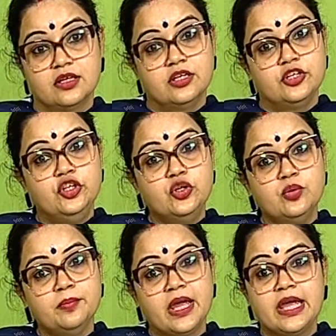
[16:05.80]
You
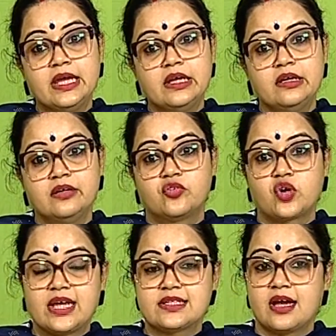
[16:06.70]
may
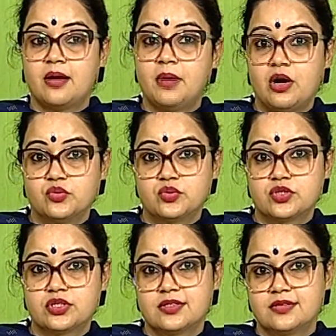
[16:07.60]
write about.
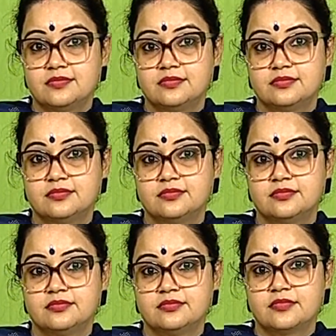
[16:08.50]

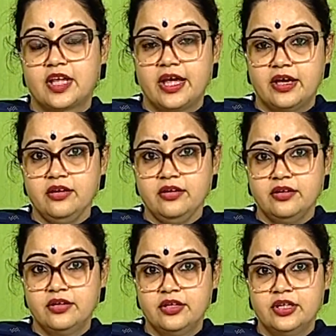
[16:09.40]
Here
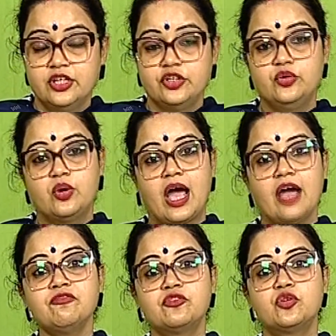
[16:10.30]
you have to